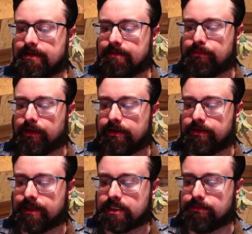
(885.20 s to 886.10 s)
Put on
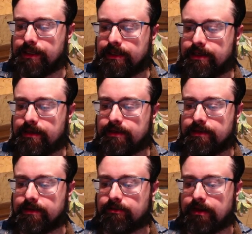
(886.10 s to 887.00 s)
2x speed,
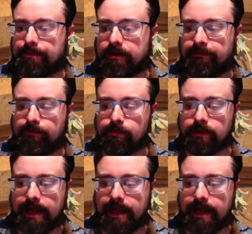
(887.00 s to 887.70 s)
and drop in our Fool